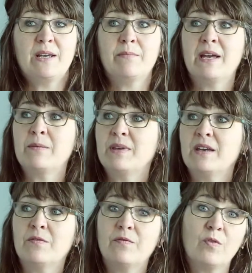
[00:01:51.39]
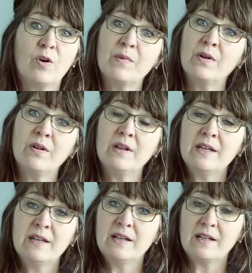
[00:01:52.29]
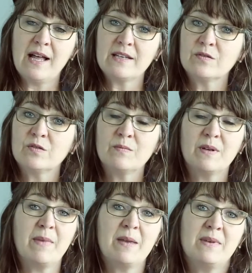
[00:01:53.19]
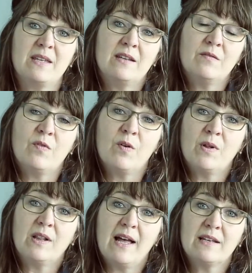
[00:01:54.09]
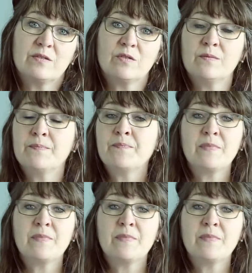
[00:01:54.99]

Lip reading: It might be a formal classroom, it might be an informal classroom.